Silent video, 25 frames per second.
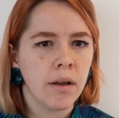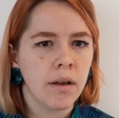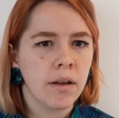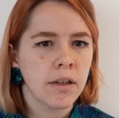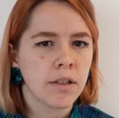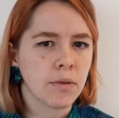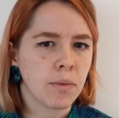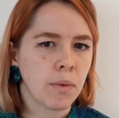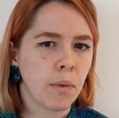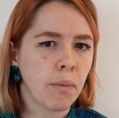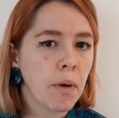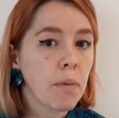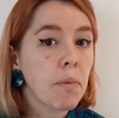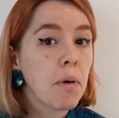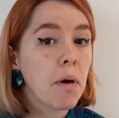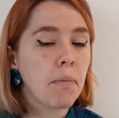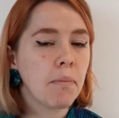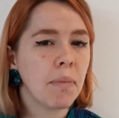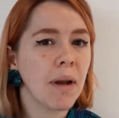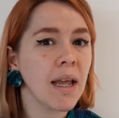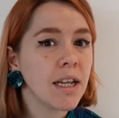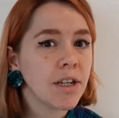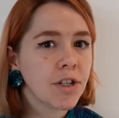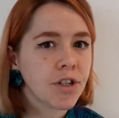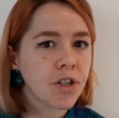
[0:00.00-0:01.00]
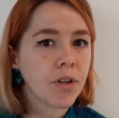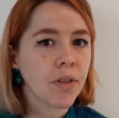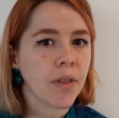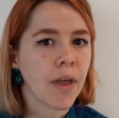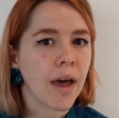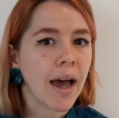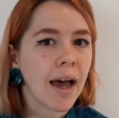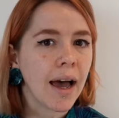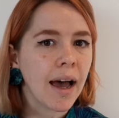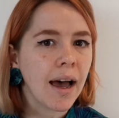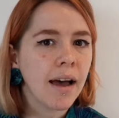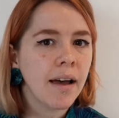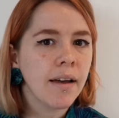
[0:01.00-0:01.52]
So when we put bleach on the
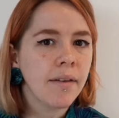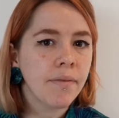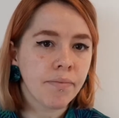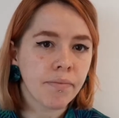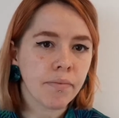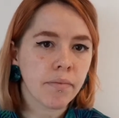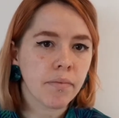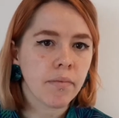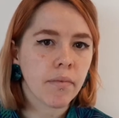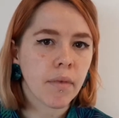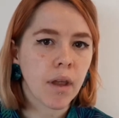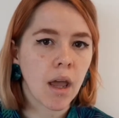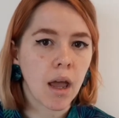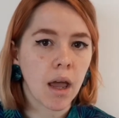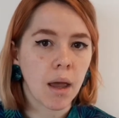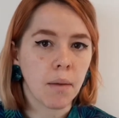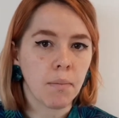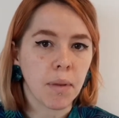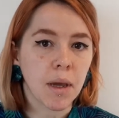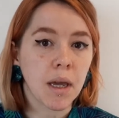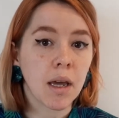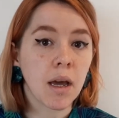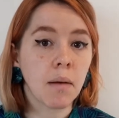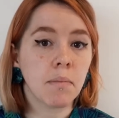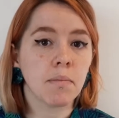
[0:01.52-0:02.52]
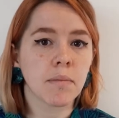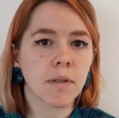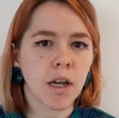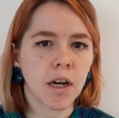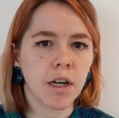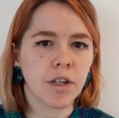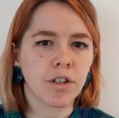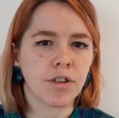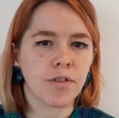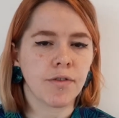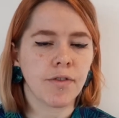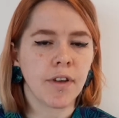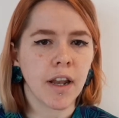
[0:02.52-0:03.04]
hair, it becomes
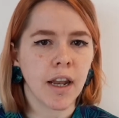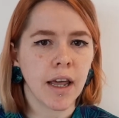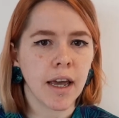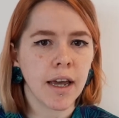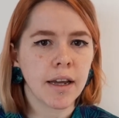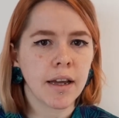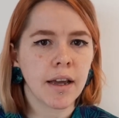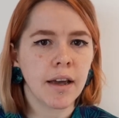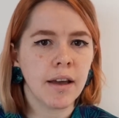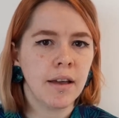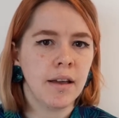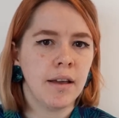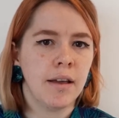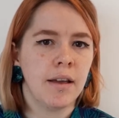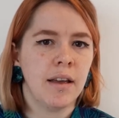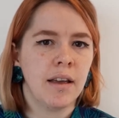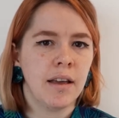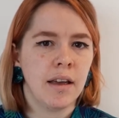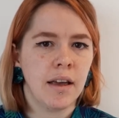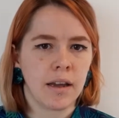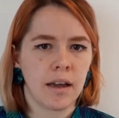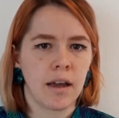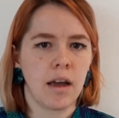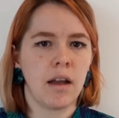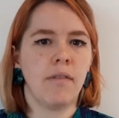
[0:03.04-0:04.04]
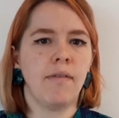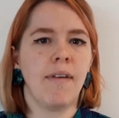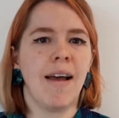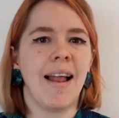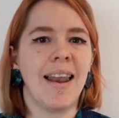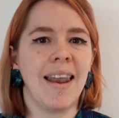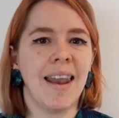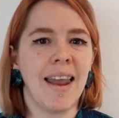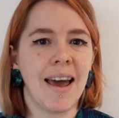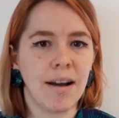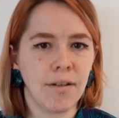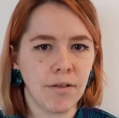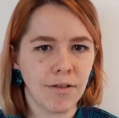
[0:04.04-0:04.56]
hydrophilic and kind of
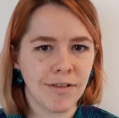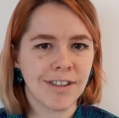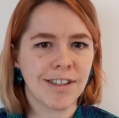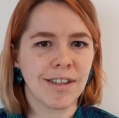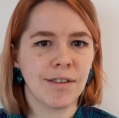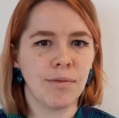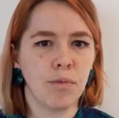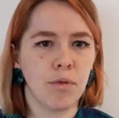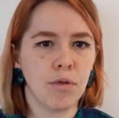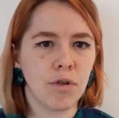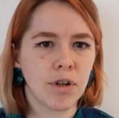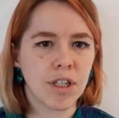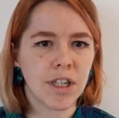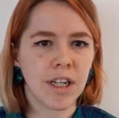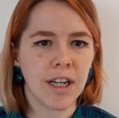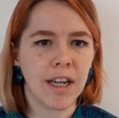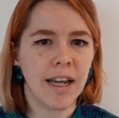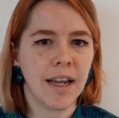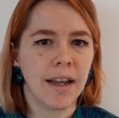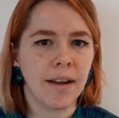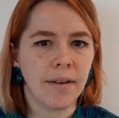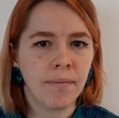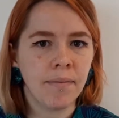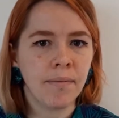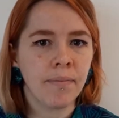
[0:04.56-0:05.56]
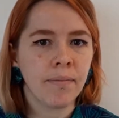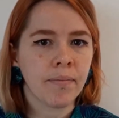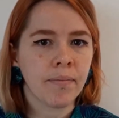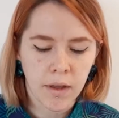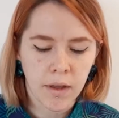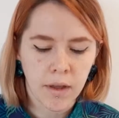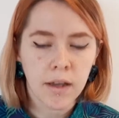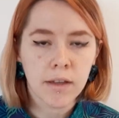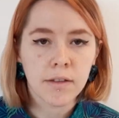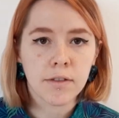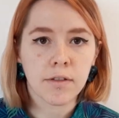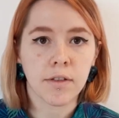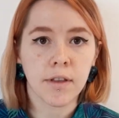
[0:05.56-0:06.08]
allows the water in.
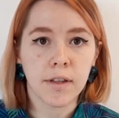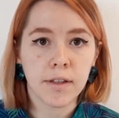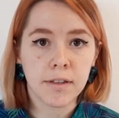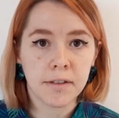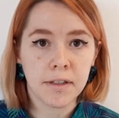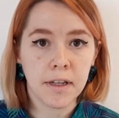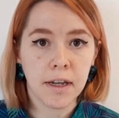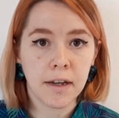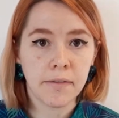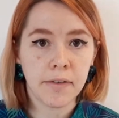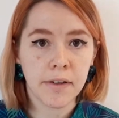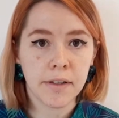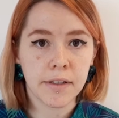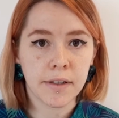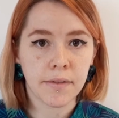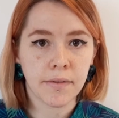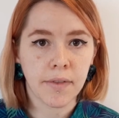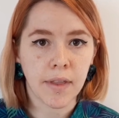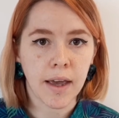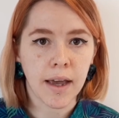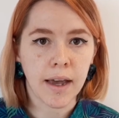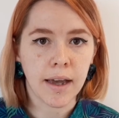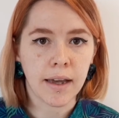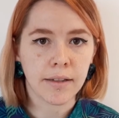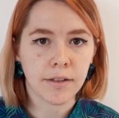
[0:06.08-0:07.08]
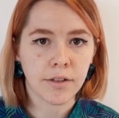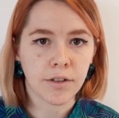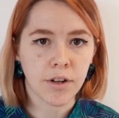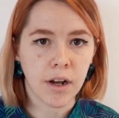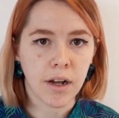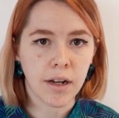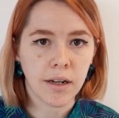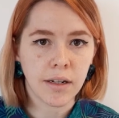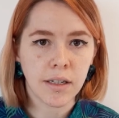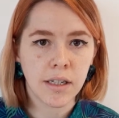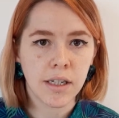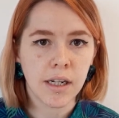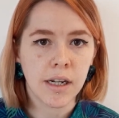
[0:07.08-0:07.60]
So on the surface of the hair
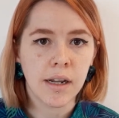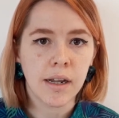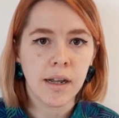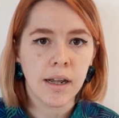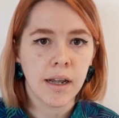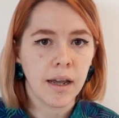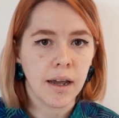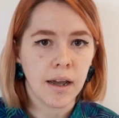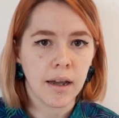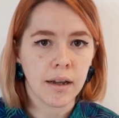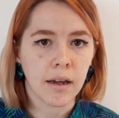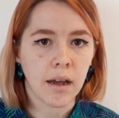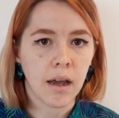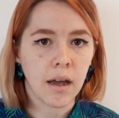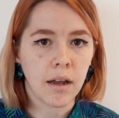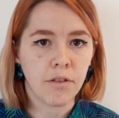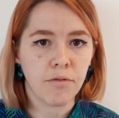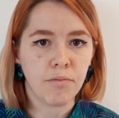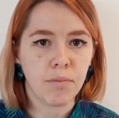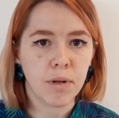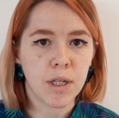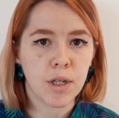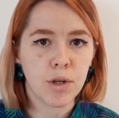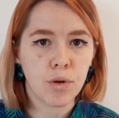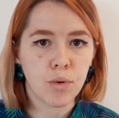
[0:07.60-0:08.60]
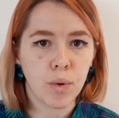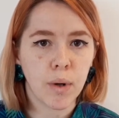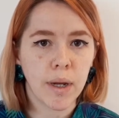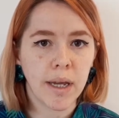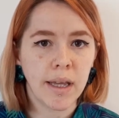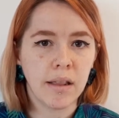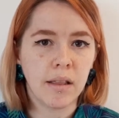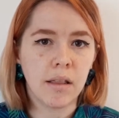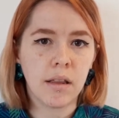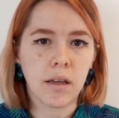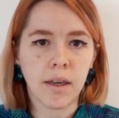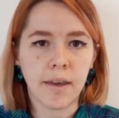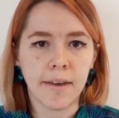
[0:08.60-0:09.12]
strand and kind of
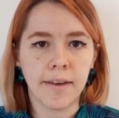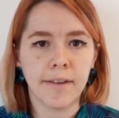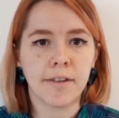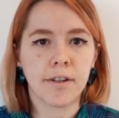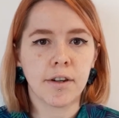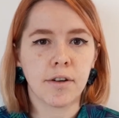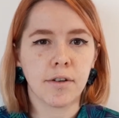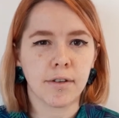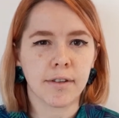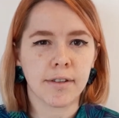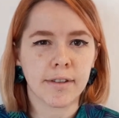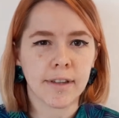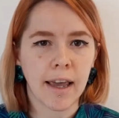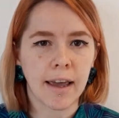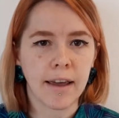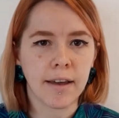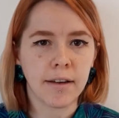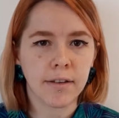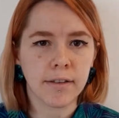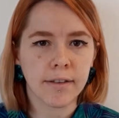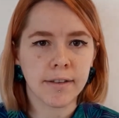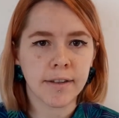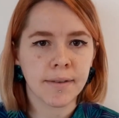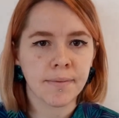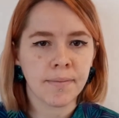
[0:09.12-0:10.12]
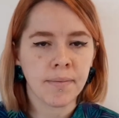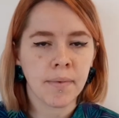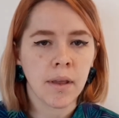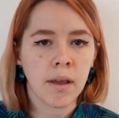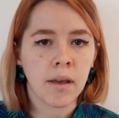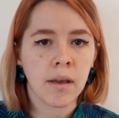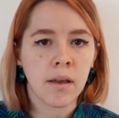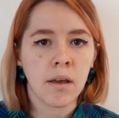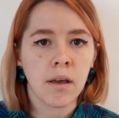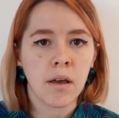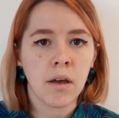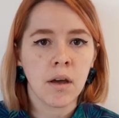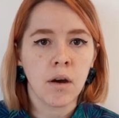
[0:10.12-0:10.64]
between the cuticle scales,
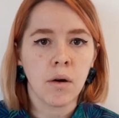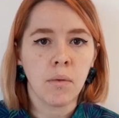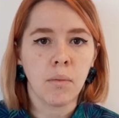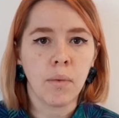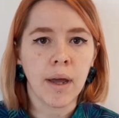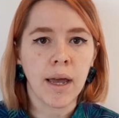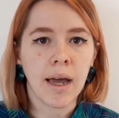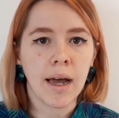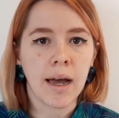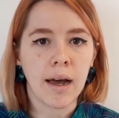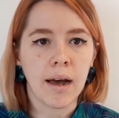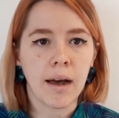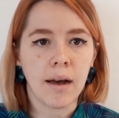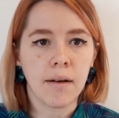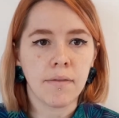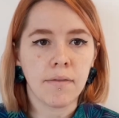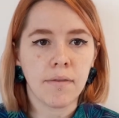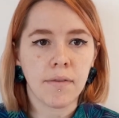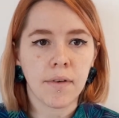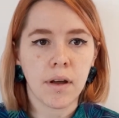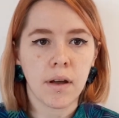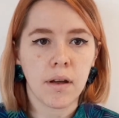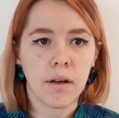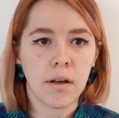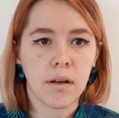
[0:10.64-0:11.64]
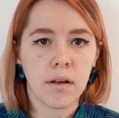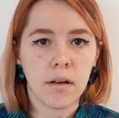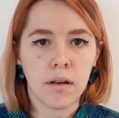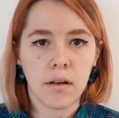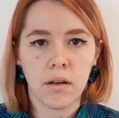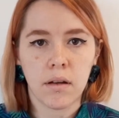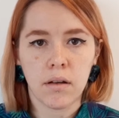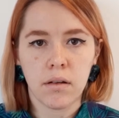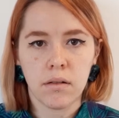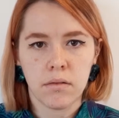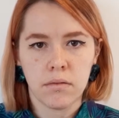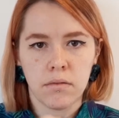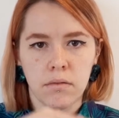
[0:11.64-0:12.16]
we have
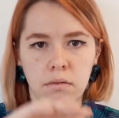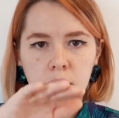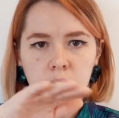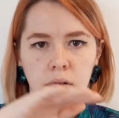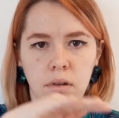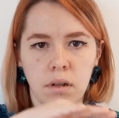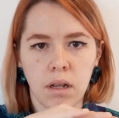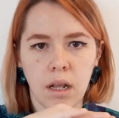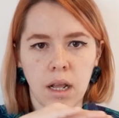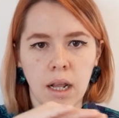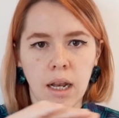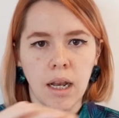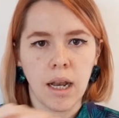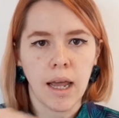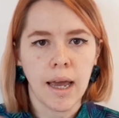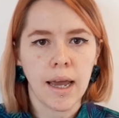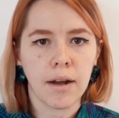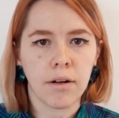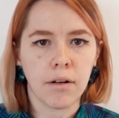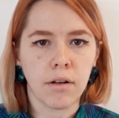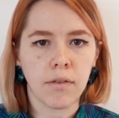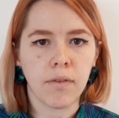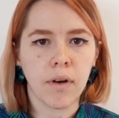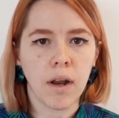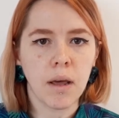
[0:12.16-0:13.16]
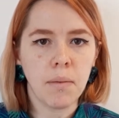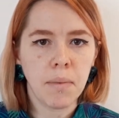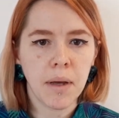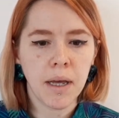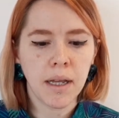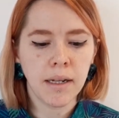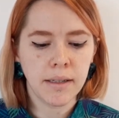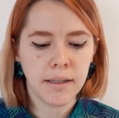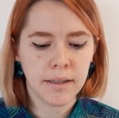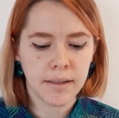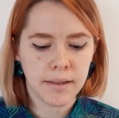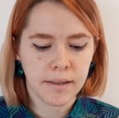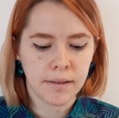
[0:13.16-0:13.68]
a layer of
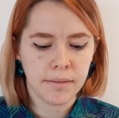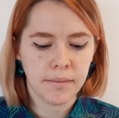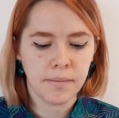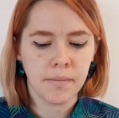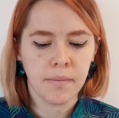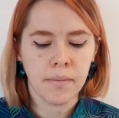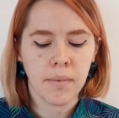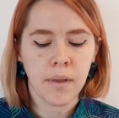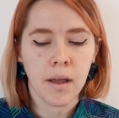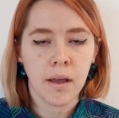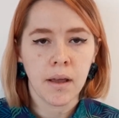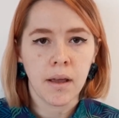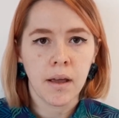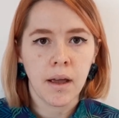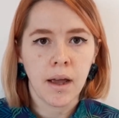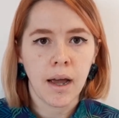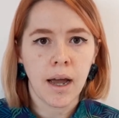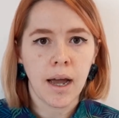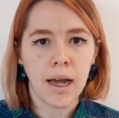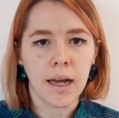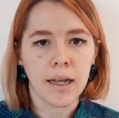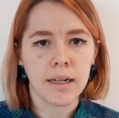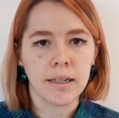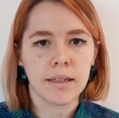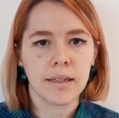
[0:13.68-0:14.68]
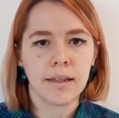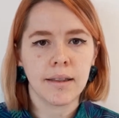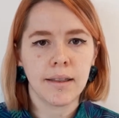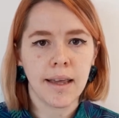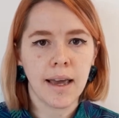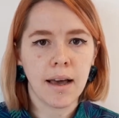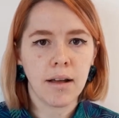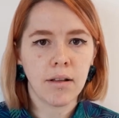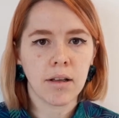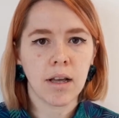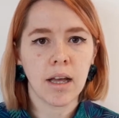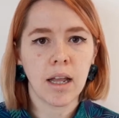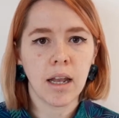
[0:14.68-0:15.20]
lipids, and the
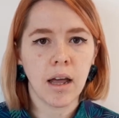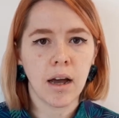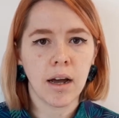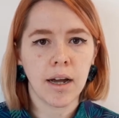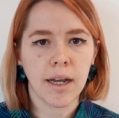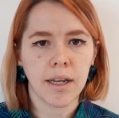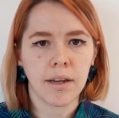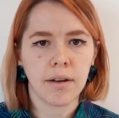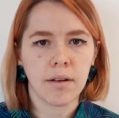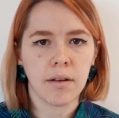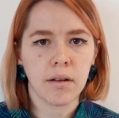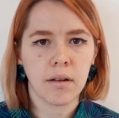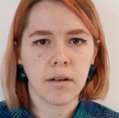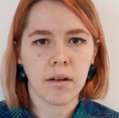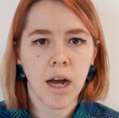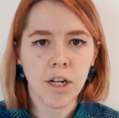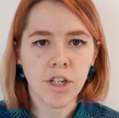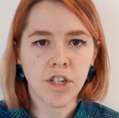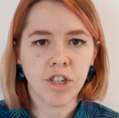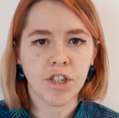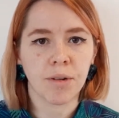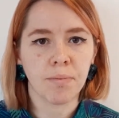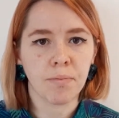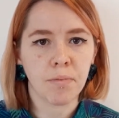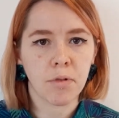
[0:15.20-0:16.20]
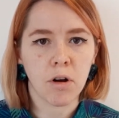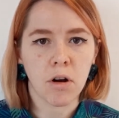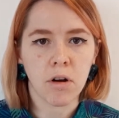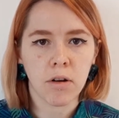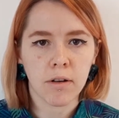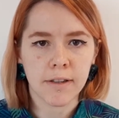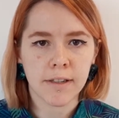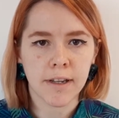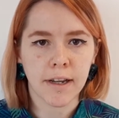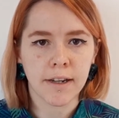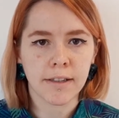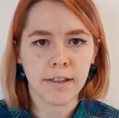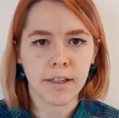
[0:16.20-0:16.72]
alkaline hydrogen
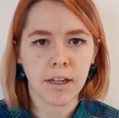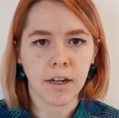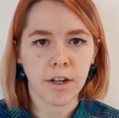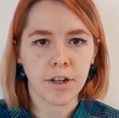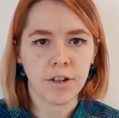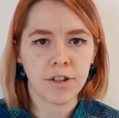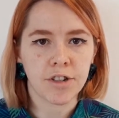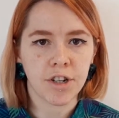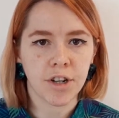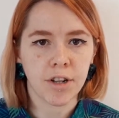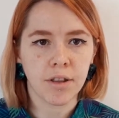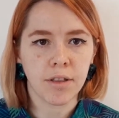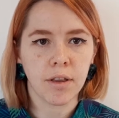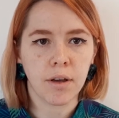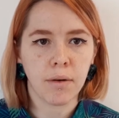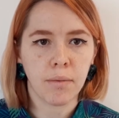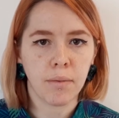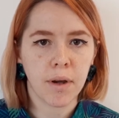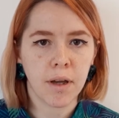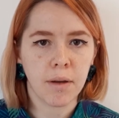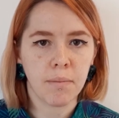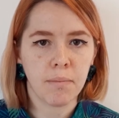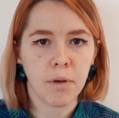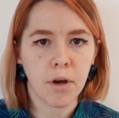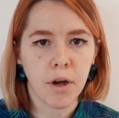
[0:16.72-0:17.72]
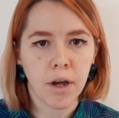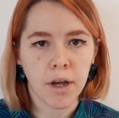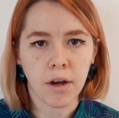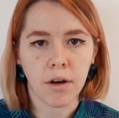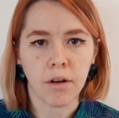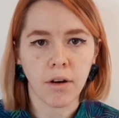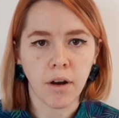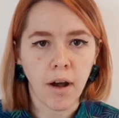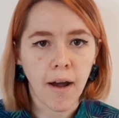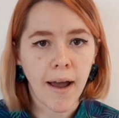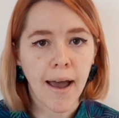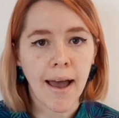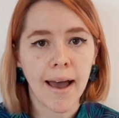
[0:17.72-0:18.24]
peroxide solution that we're putting
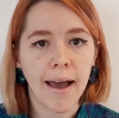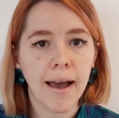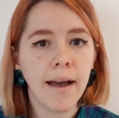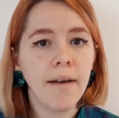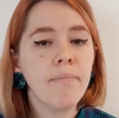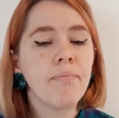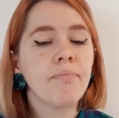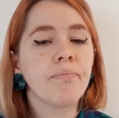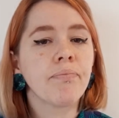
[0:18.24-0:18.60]
on our hair,